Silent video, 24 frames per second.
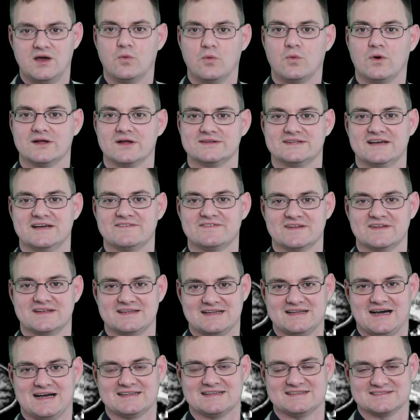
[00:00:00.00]
While definitely
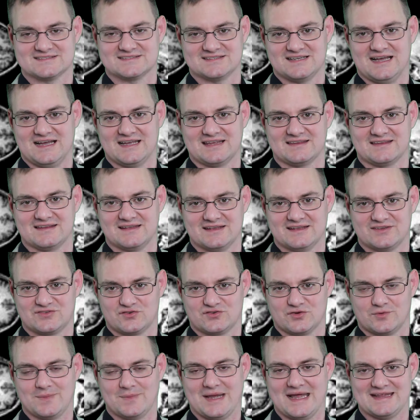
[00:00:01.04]
not as likely as
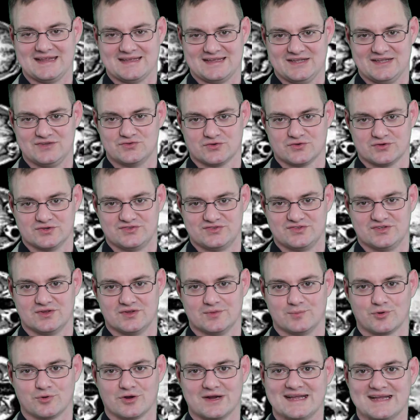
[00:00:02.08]
traumatic injuries to
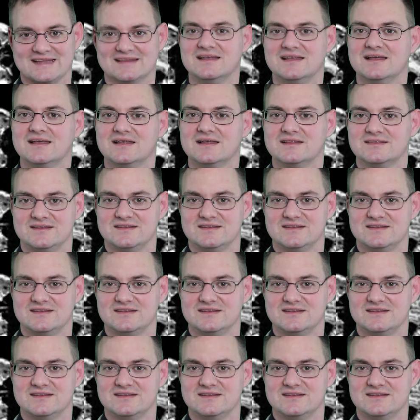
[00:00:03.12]
the brain,